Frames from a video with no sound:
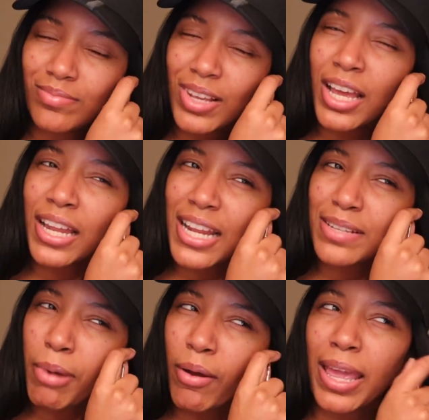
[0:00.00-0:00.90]
Uh, that's
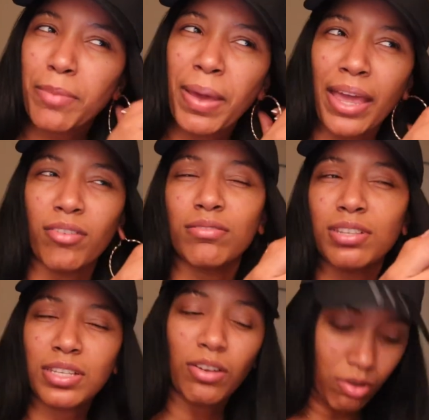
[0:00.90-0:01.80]
about eight pounds.
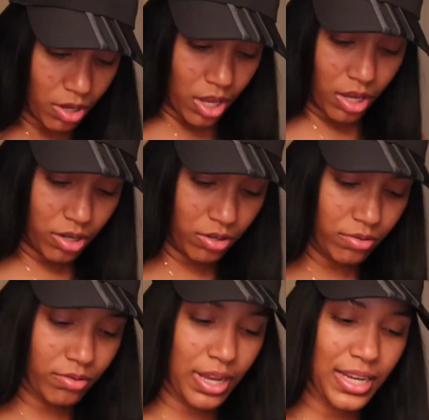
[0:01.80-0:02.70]
So, oh,
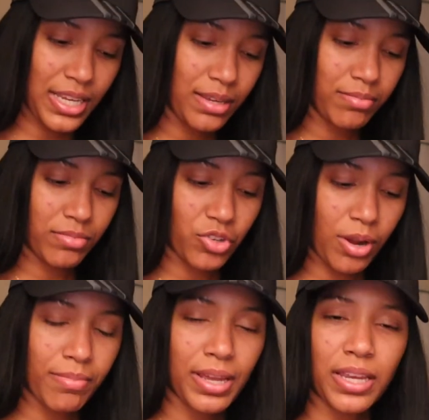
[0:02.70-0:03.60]
I keep
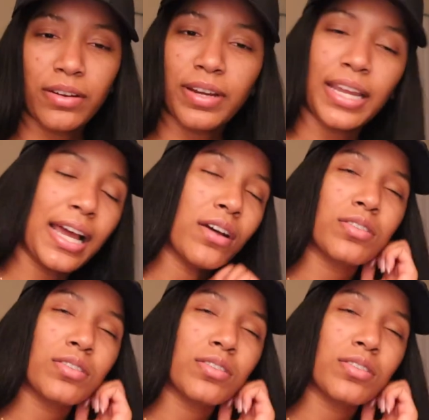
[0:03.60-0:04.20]
dropping my earring out.